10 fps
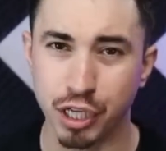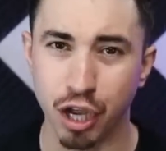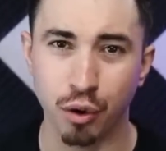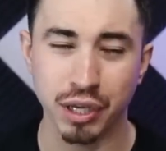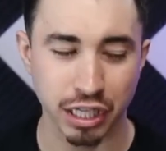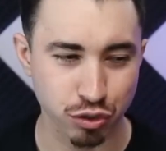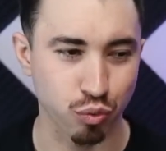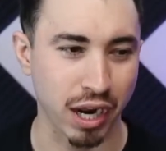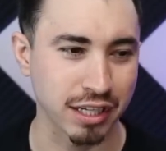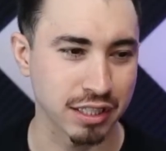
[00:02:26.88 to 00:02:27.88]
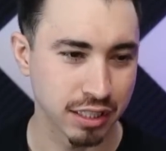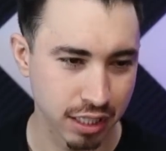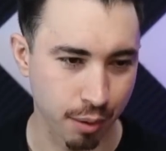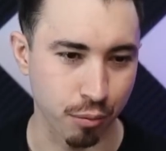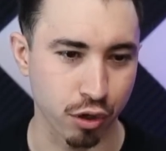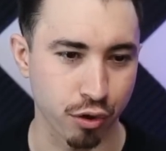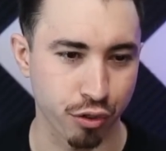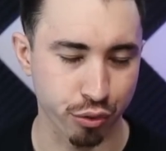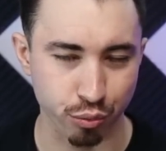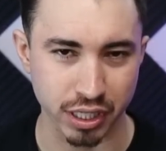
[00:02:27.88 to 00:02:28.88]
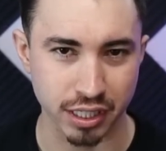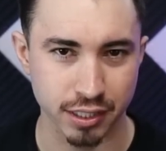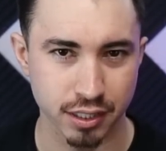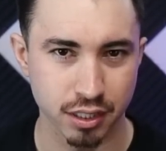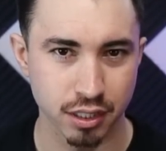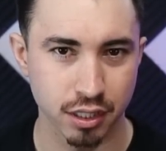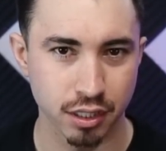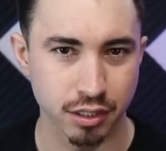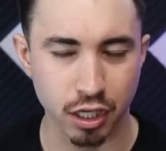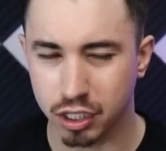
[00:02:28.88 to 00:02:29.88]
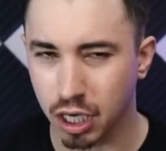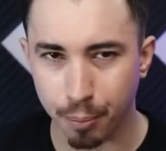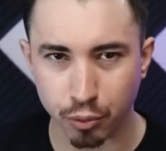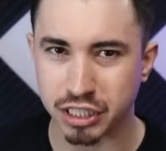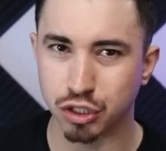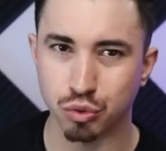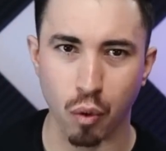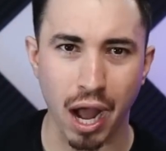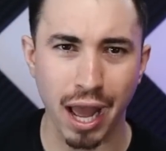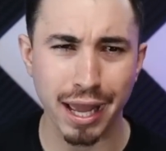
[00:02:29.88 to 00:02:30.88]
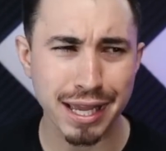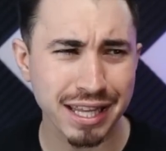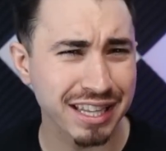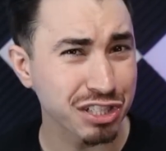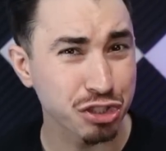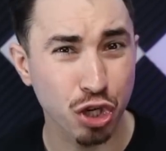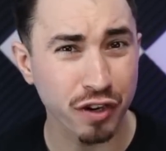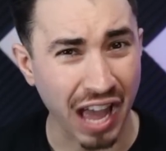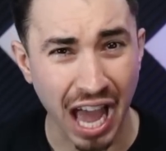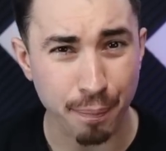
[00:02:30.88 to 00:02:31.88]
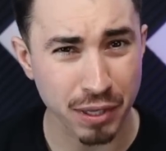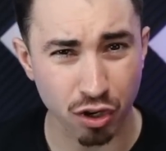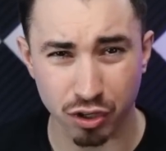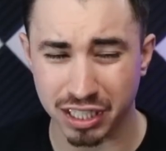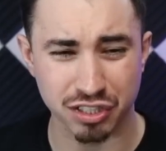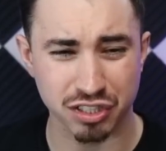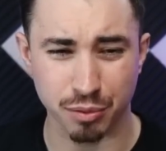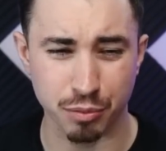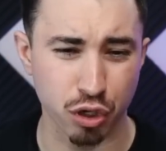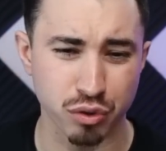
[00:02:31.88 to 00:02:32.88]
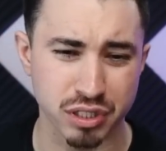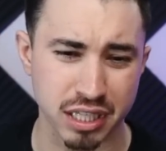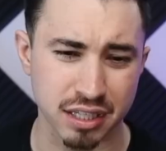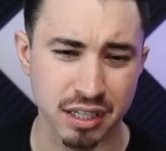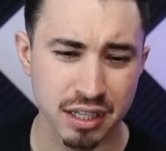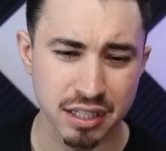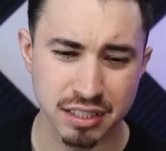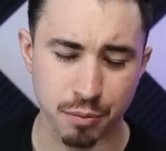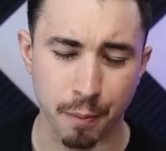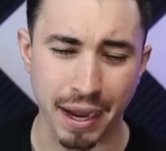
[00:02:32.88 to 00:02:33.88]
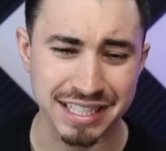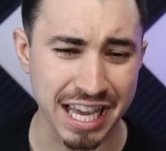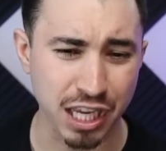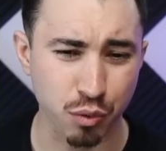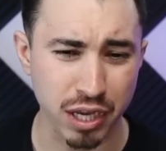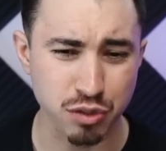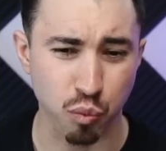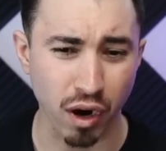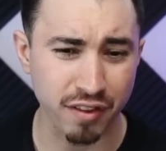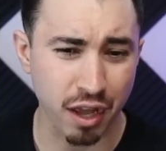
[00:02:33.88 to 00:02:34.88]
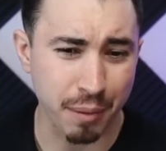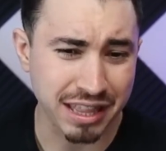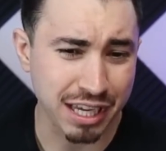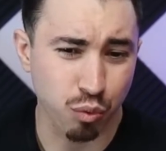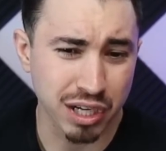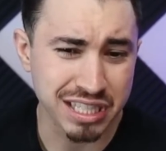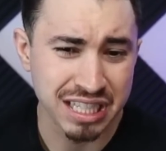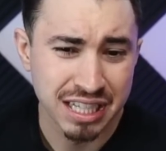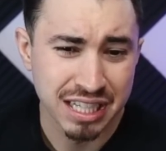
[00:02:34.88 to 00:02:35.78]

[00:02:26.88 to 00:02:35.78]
go. He's ranked number three. There are a couple reasons why this could have happened. I'll get to some of those in some of my takeaways. One of them, I think, was